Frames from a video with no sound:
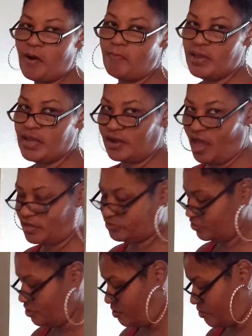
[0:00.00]
Big Lots,
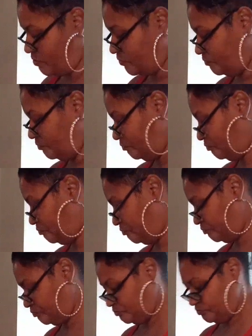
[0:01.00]
y'all.
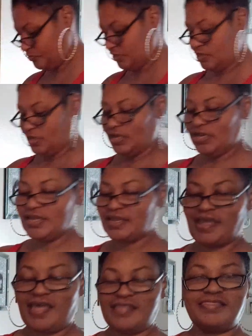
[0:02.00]
Look
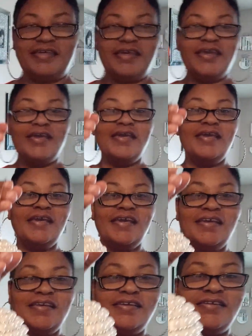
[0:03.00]
at
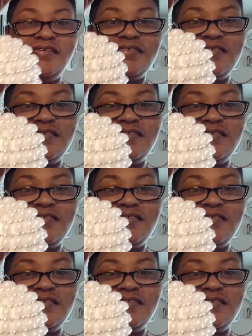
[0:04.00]
these.